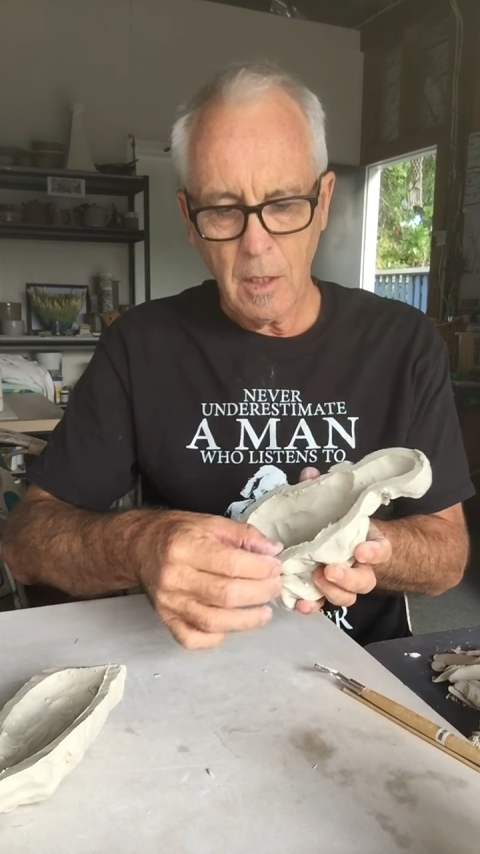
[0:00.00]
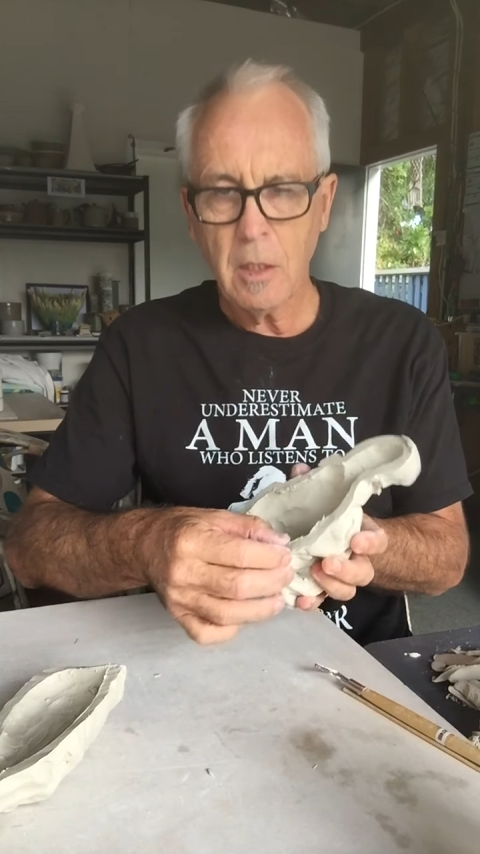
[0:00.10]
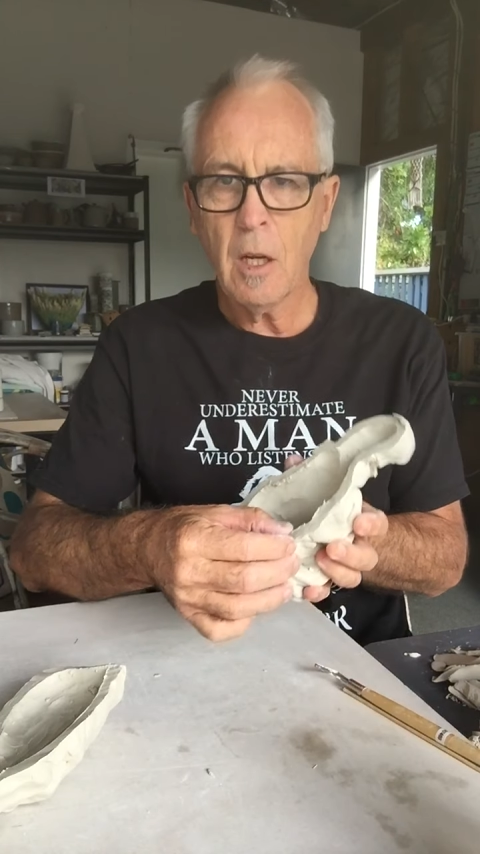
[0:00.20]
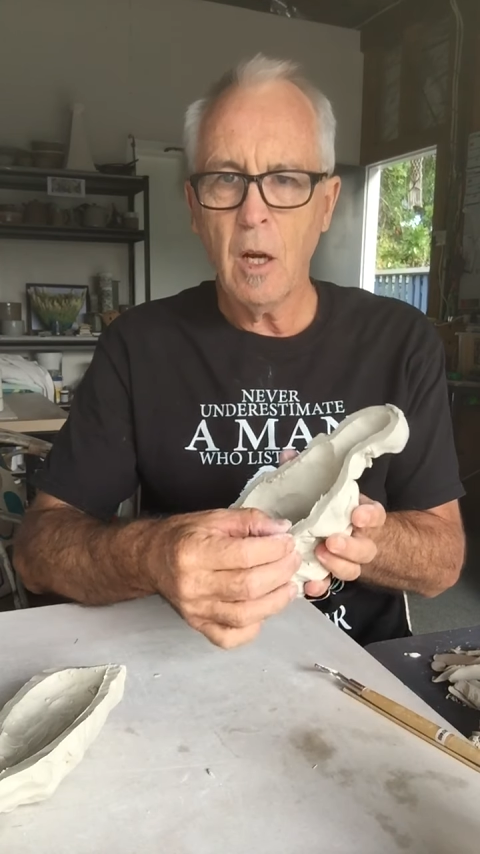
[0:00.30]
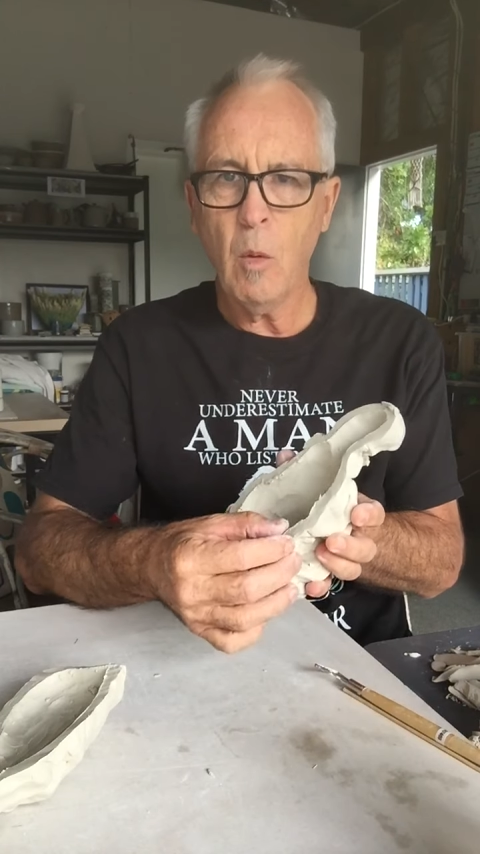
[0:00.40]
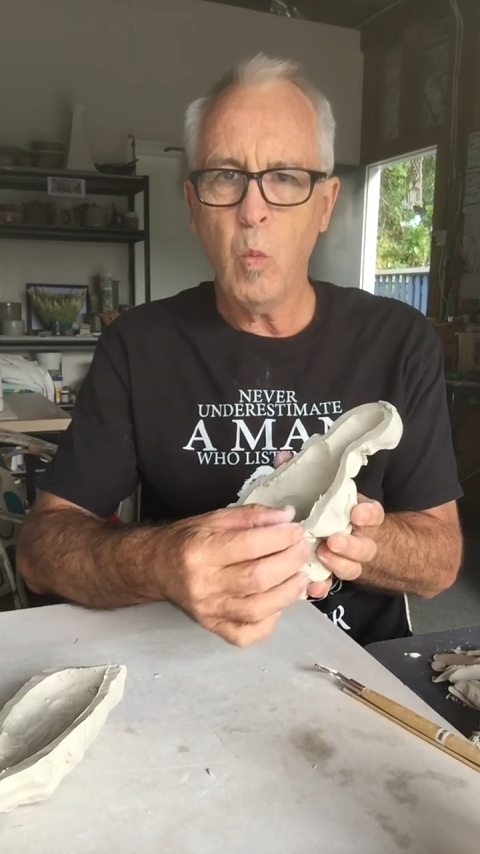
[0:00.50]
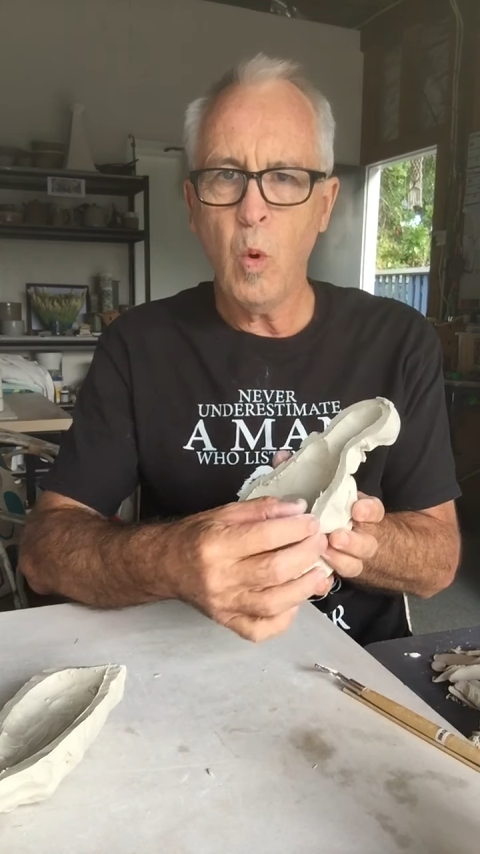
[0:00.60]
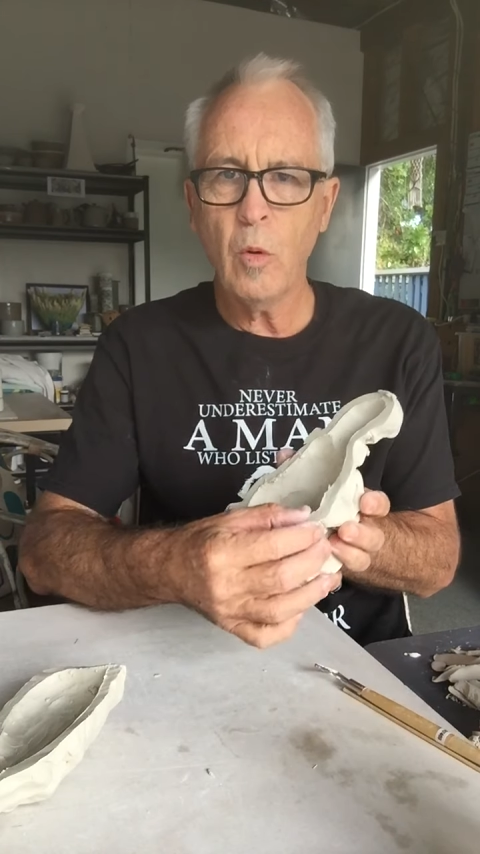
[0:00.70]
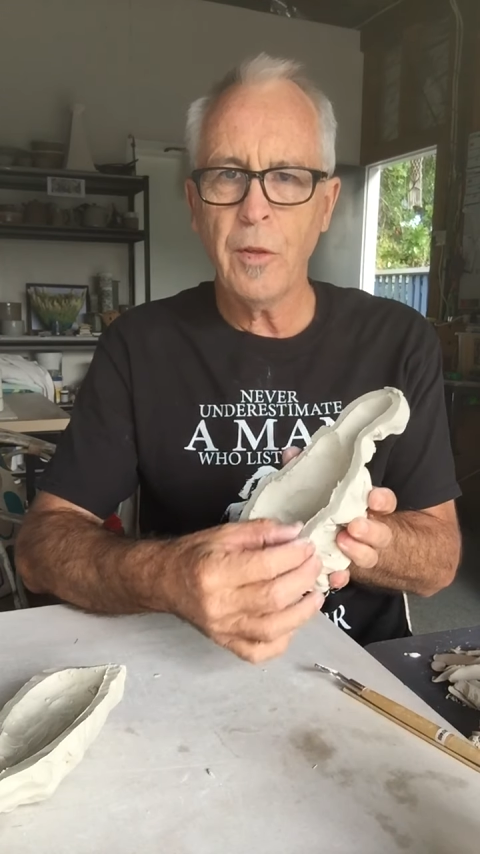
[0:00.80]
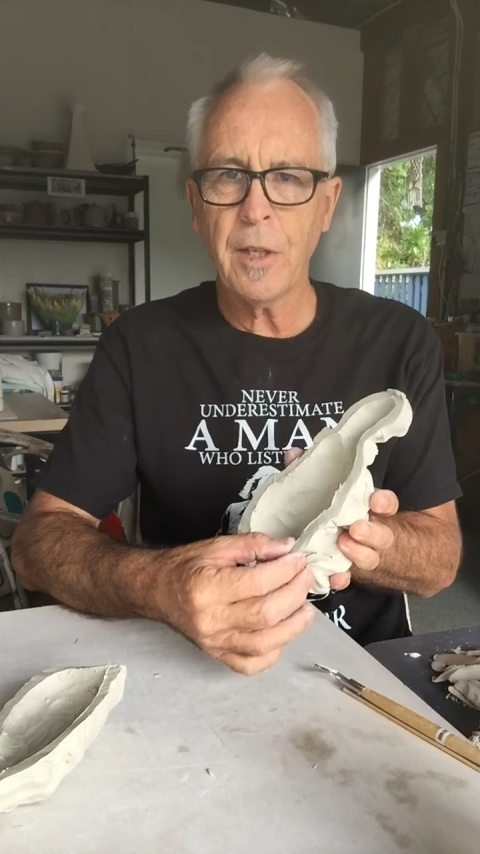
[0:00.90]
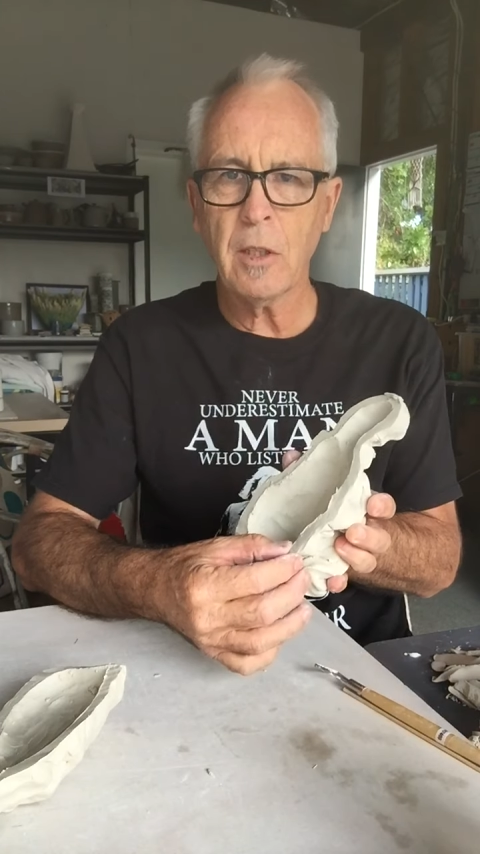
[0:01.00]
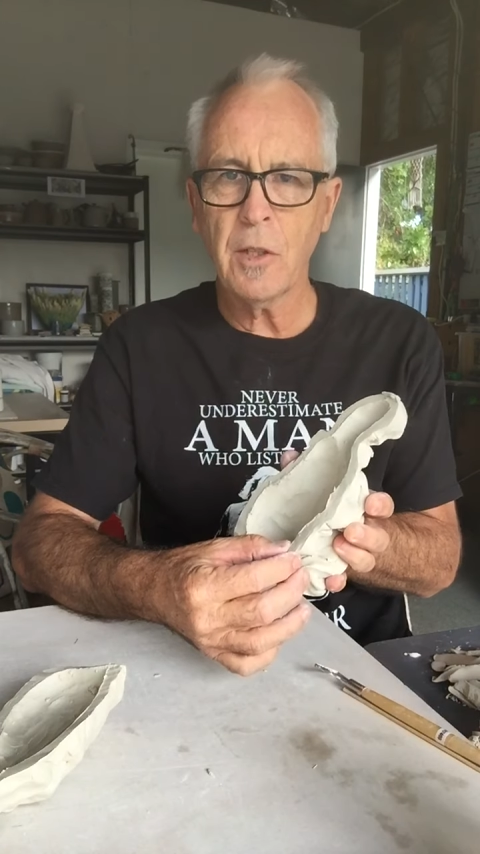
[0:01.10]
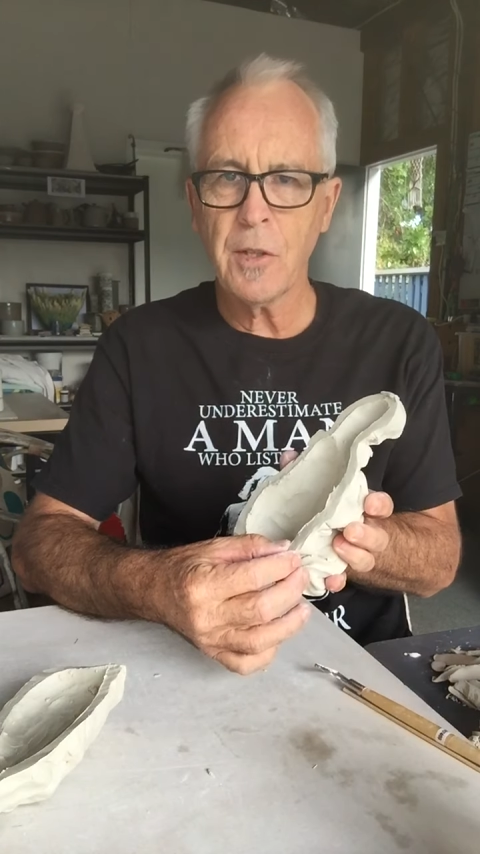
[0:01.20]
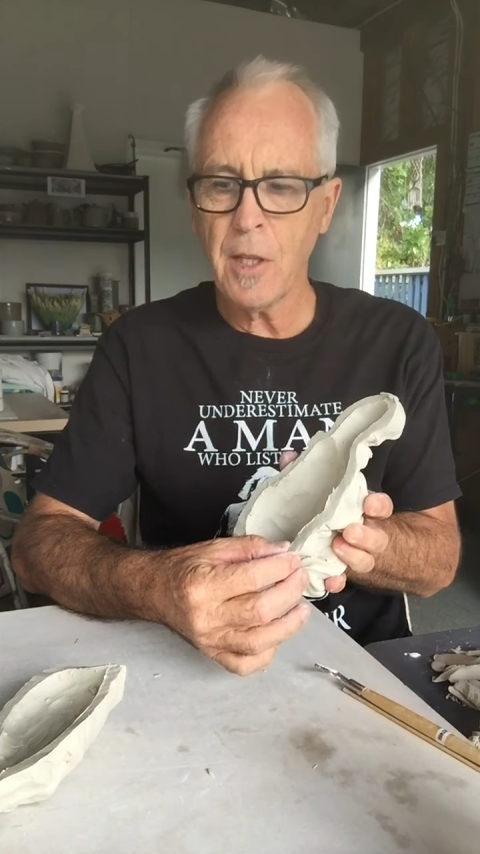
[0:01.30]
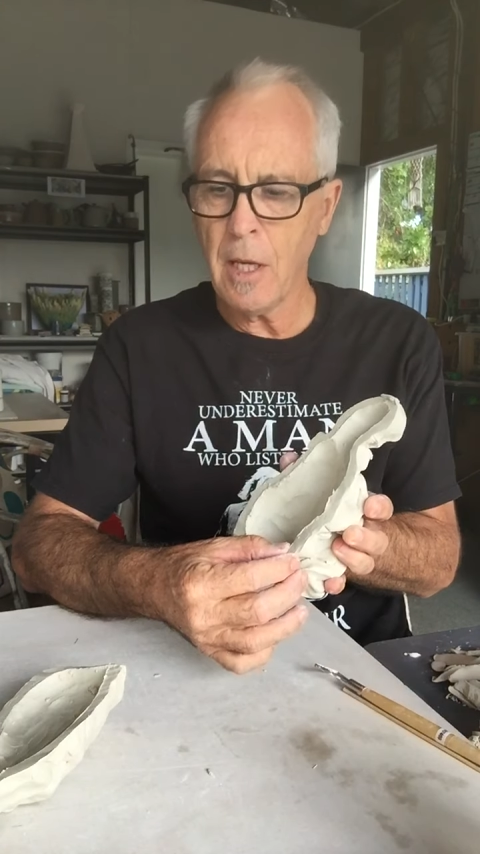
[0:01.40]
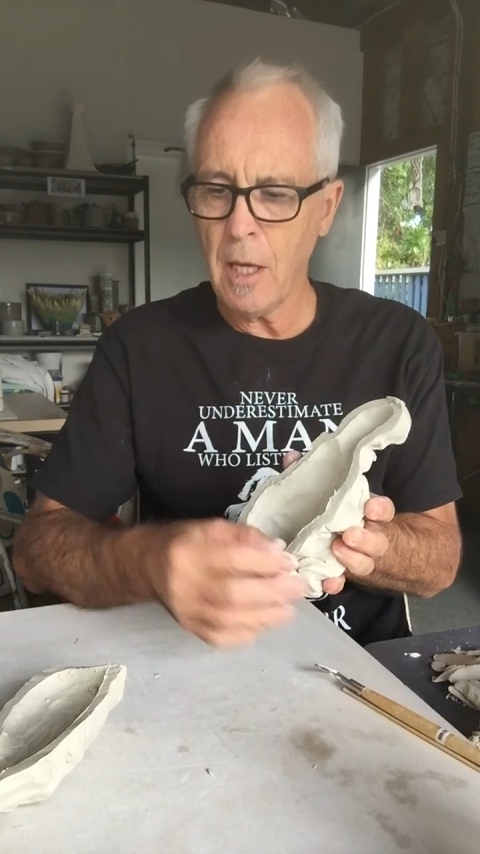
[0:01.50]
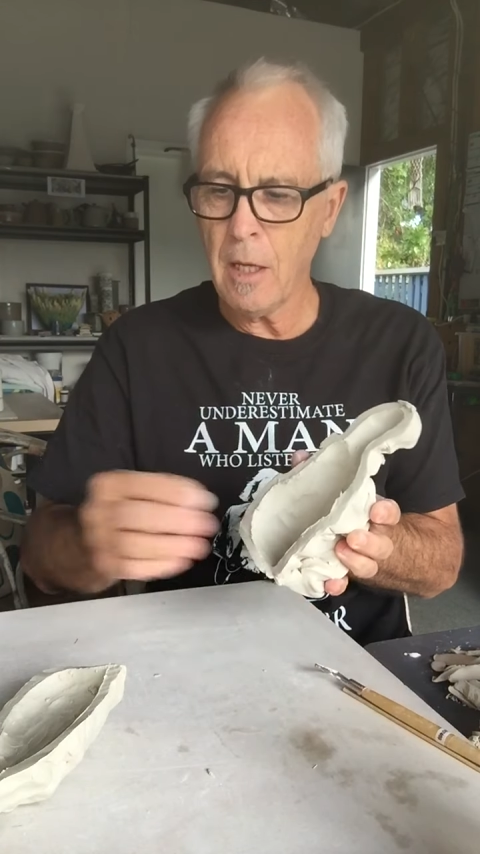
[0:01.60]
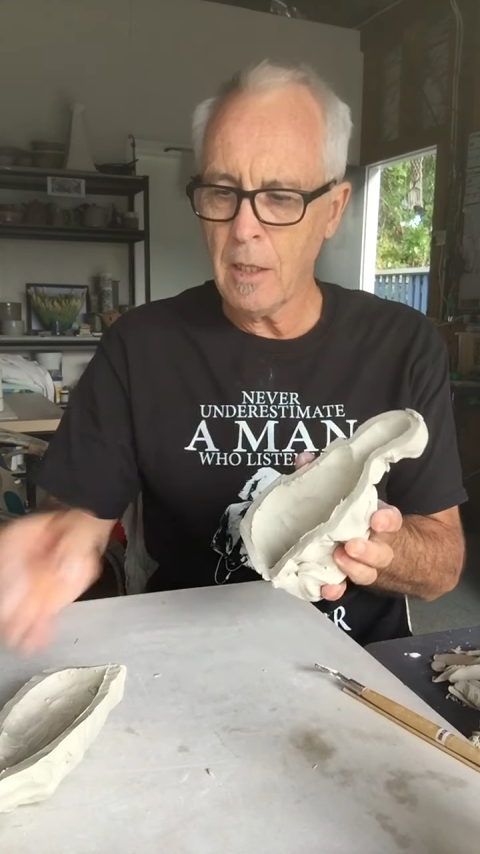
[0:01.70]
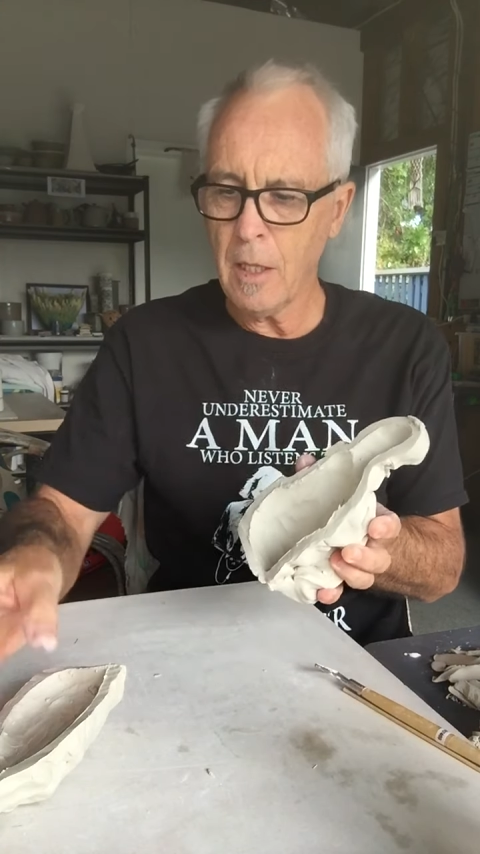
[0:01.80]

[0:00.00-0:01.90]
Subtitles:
wall thickness there,